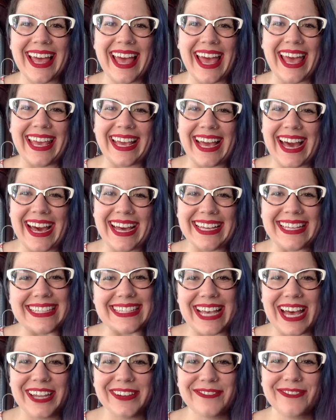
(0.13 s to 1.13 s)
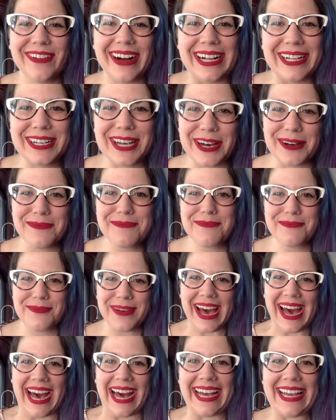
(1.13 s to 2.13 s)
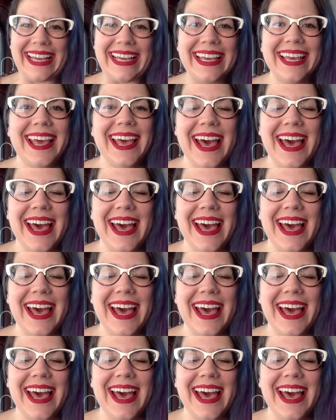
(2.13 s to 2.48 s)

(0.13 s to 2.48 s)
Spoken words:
Hey guys, and welcome back.